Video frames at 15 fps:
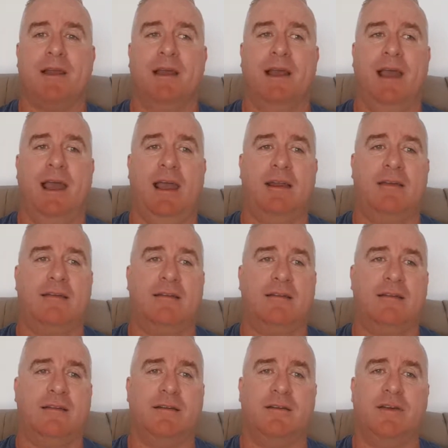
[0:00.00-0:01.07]
and
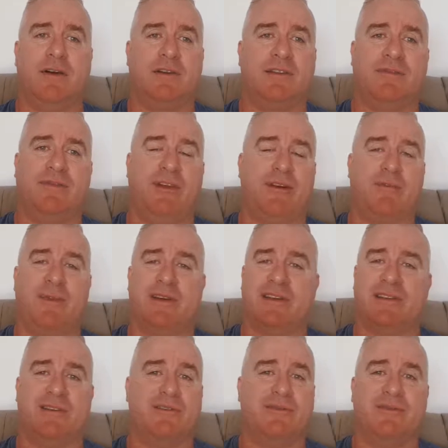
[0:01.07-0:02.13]
not to flog
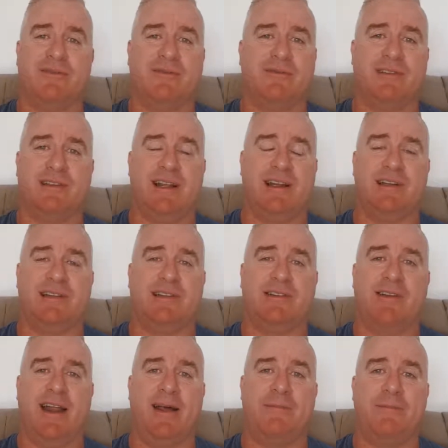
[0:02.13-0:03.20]
myself into the
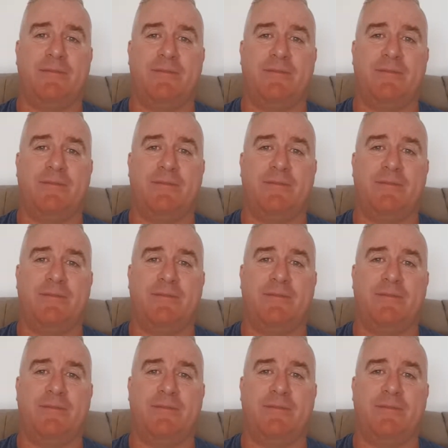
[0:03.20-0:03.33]
ground.